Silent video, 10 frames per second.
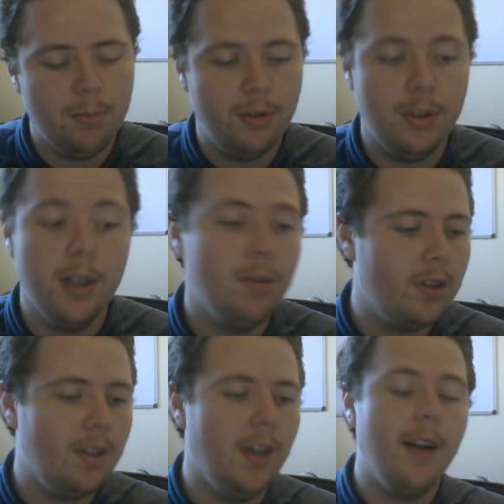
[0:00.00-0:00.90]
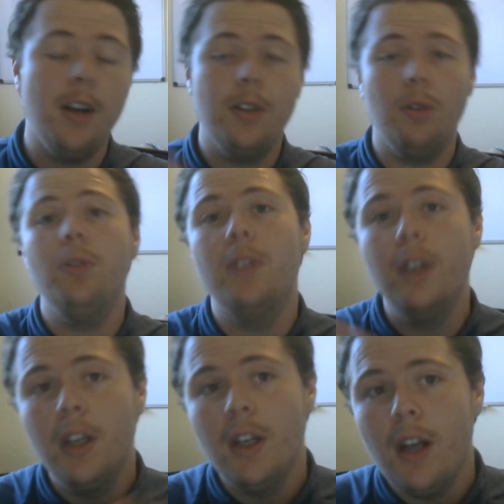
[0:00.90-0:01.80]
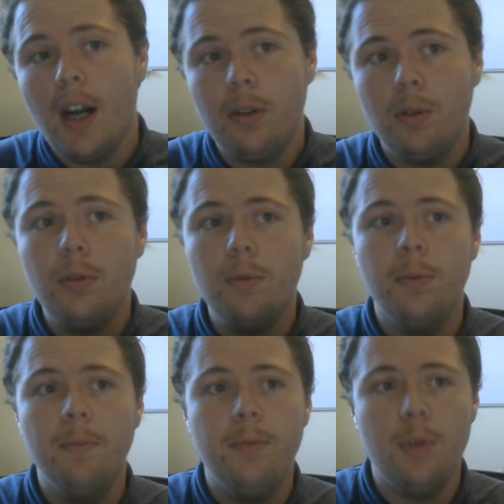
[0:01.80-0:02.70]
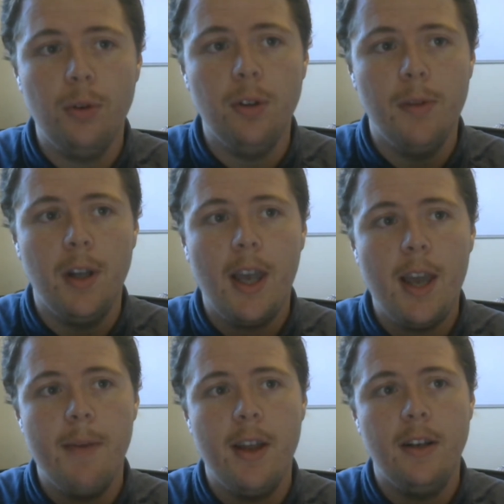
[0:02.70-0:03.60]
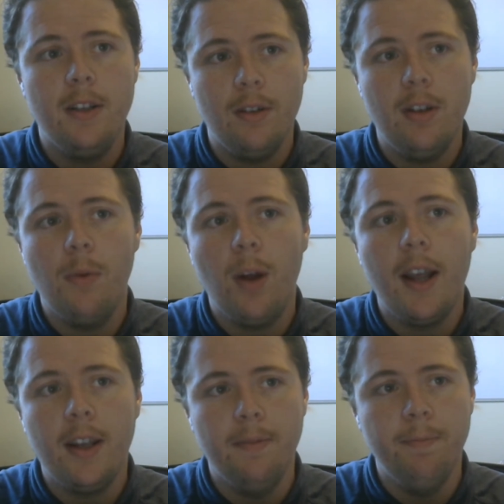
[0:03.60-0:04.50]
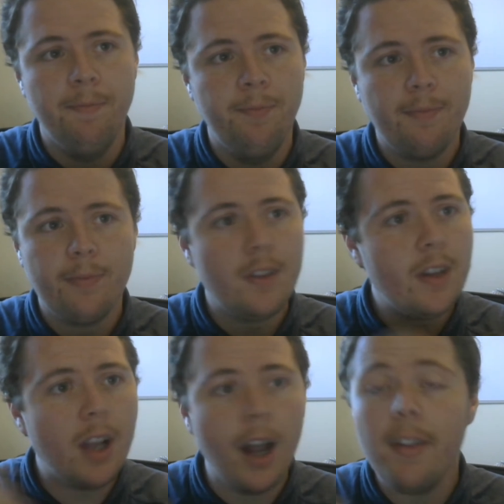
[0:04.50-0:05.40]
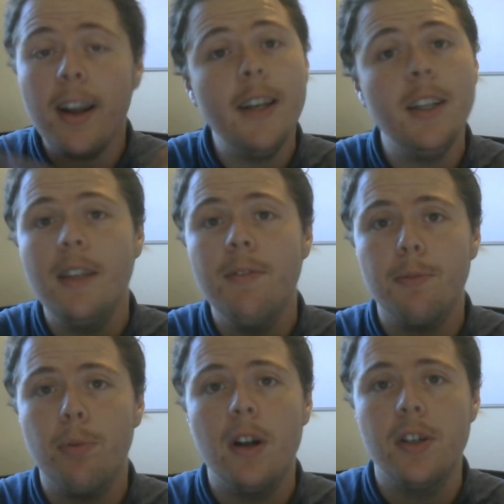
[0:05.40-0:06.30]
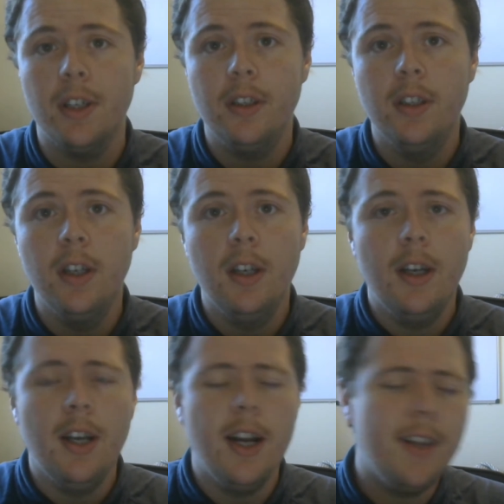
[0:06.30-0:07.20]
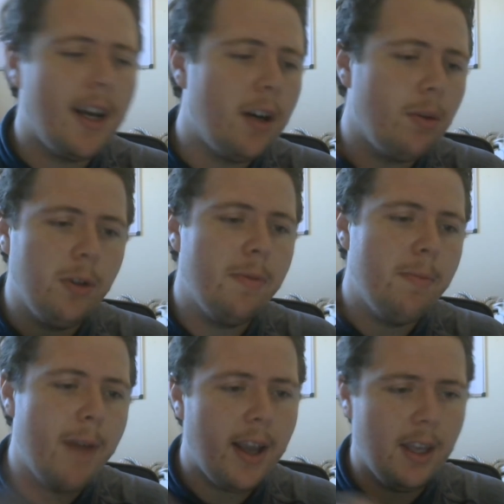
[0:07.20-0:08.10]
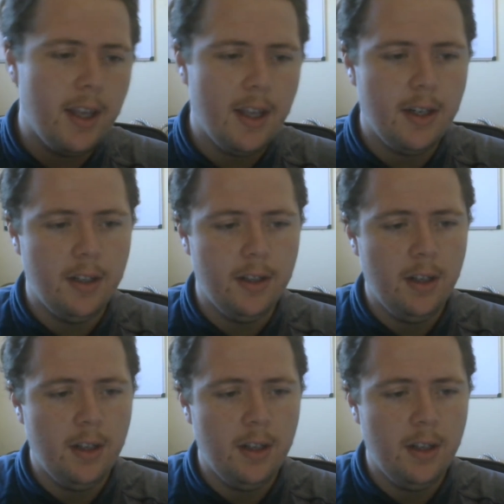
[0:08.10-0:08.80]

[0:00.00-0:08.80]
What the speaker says: So they were just like, I told them, like, hey, man, is there any way I think I need to leave this project? And they kind of reeled me back in, and